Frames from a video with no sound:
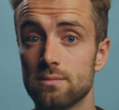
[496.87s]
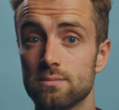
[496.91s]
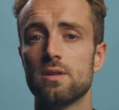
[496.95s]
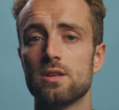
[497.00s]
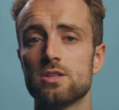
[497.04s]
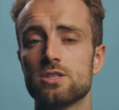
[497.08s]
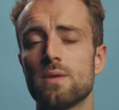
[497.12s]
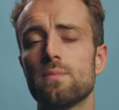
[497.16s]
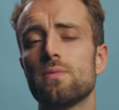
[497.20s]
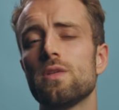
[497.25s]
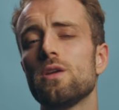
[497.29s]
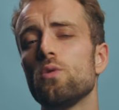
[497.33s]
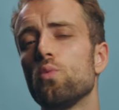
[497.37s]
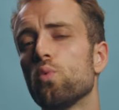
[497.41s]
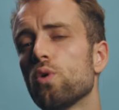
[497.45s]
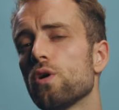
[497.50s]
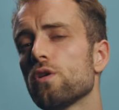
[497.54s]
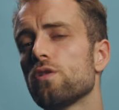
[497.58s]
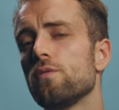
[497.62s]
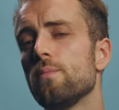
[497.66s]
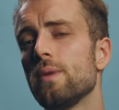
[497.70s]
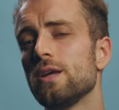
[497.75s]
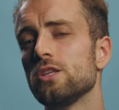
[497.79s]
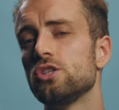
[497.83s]
Something
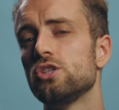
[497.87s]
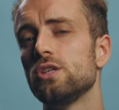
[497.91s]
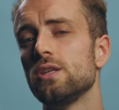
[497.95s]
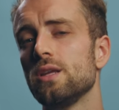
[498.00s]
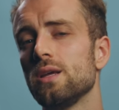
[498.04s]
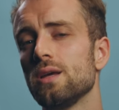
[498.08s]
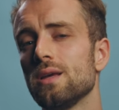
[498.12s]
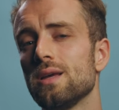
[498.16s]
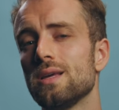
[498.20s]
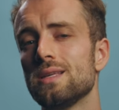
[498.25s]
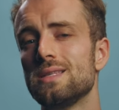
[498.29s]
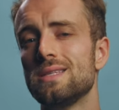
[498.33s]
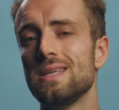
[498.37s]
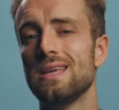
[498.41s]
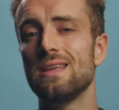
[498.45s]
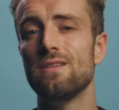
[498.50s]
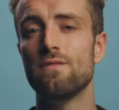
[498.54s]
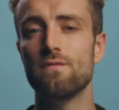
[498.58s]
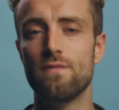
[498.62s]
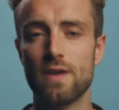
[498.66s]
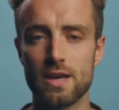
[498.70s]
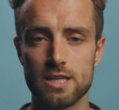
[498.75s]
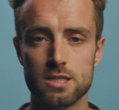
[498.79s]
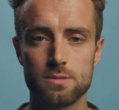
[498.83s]
worth mentioning is the
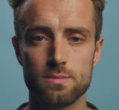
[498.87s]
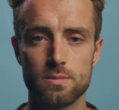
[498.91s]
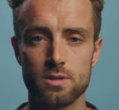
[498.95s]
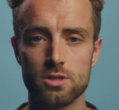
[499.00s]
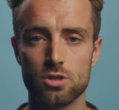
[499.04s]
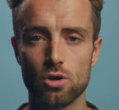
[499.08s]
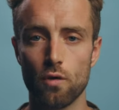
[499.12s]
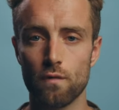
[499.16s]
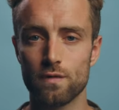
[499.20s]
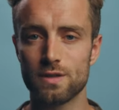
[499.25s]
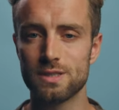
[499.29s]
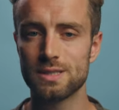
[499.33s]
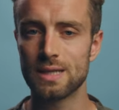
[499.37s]
investment of